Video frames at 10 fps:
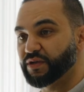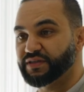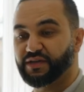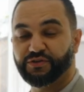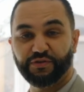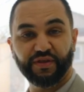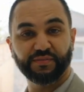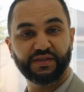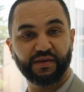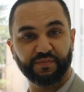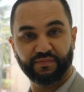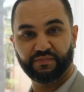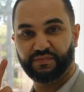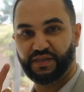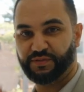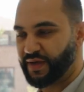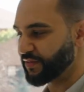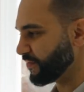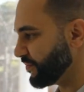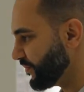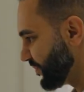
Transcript: well done, two thumbs up. Nice bathroom.